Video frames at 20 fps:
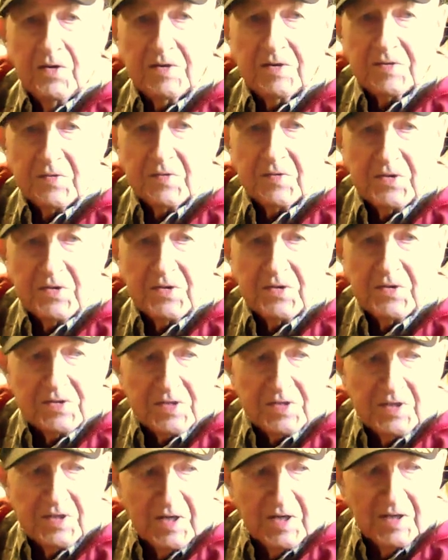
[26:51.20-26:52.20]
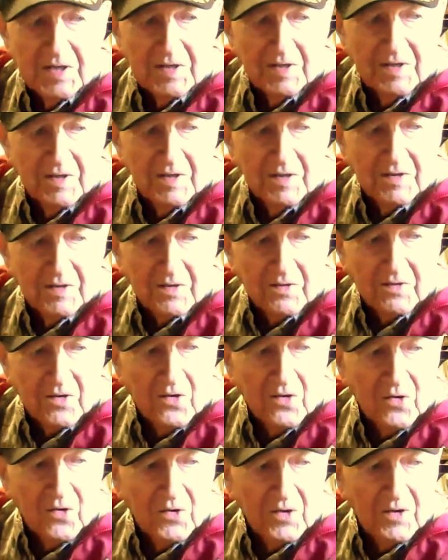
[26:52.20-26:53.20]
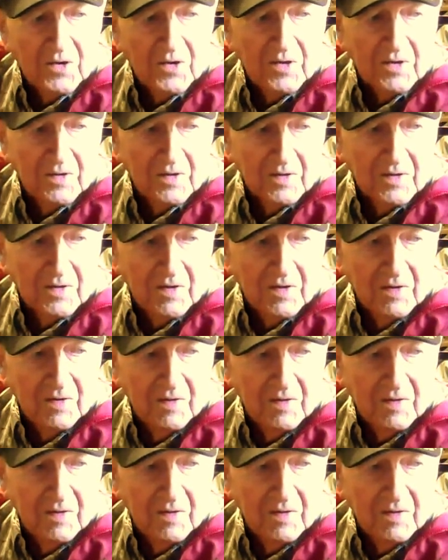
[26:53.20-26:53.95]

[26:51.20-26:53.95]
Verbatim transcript: those planes. were usually in the Corps or